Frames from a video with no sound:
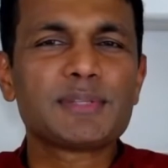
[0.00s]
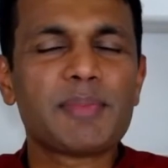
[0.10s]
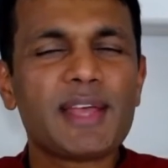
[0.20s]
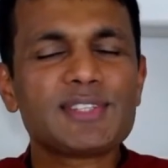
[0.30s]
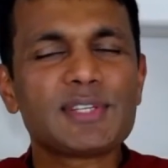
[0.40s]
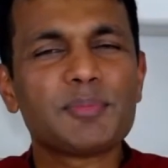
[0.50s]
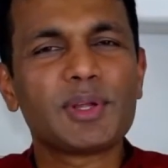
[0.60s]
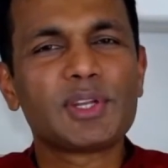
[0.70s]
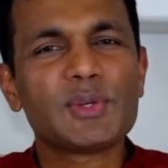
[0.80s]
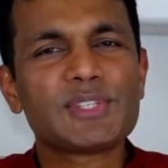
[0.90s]
Master,
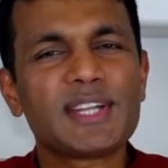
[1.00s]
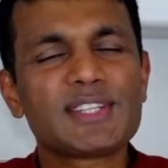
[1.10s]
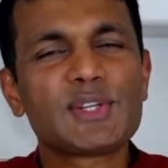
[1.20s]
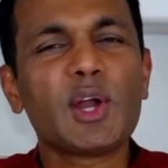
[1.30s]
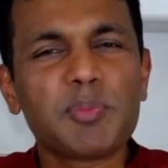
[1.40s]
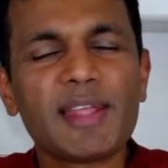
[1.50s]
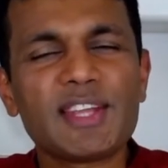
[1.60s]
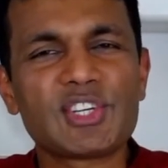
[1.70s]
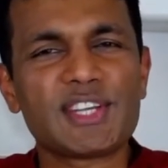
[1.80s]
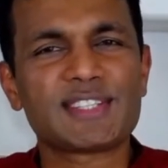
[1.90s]
but Gyosa does not play
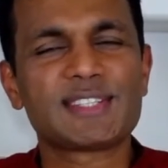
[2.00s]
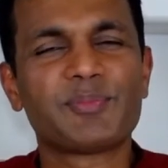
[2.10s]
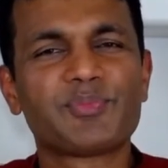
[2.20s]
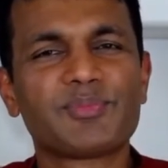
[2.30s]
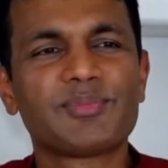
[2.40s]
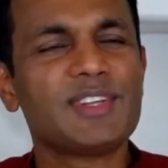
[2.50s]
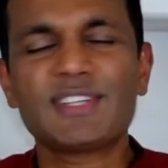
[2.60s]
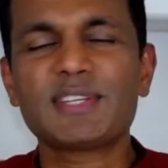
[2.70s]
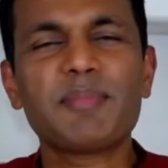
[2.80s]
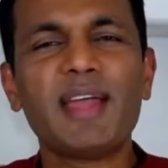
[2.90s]
chess. It
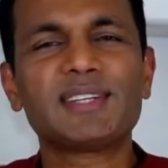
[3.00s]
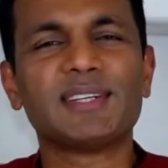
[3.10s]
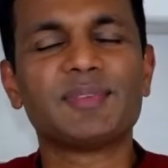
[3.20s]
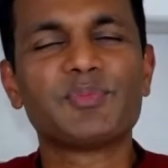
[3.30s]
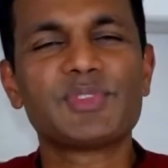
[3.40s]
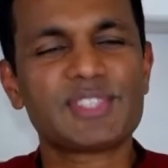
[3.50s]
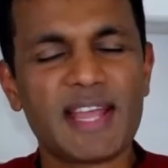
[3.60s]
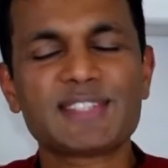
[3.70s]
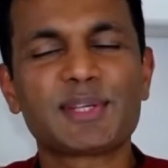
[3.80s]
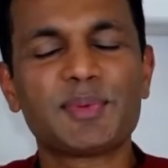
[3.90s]
doesn't matter. Just
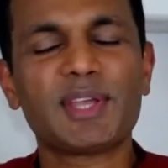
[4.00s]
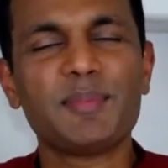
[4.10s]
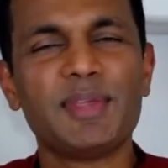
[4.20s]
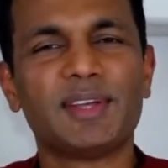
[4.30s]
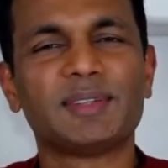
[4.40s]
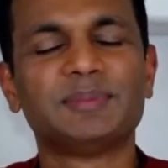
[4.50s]
ask him to come here.